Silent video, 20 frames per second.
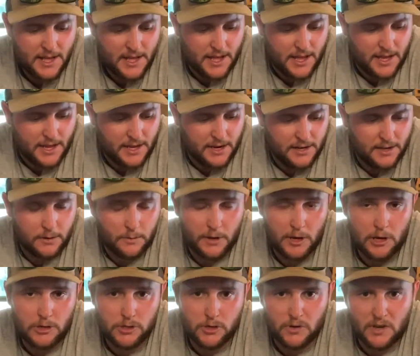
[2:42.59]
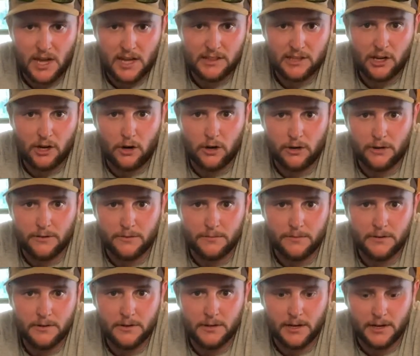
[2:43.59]
And uh, we also got the garden
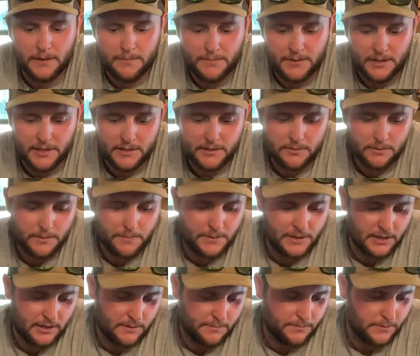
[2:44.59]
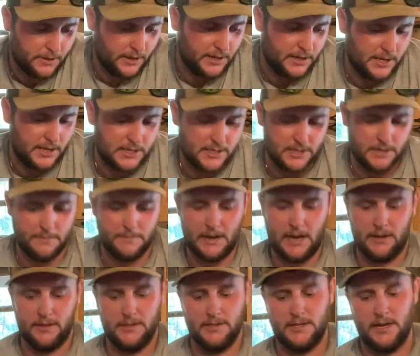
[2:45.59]
uh, picked. We picked a pretty decent
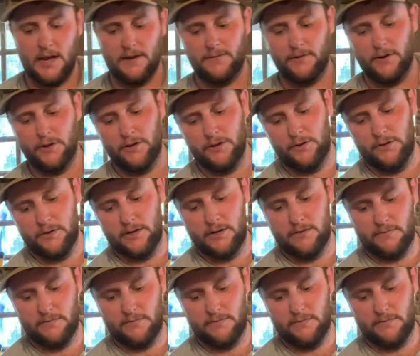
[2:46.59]
amount this afternoon.